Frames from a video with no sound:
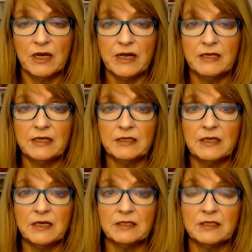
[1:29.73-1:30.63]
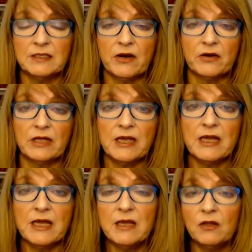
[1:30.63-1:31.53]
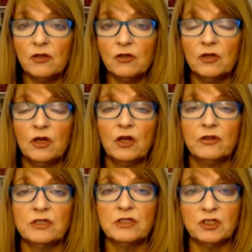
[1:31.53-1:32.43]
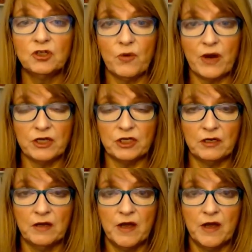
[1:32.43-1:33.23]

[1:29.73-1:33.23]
It doesn't necessarily heal the situation,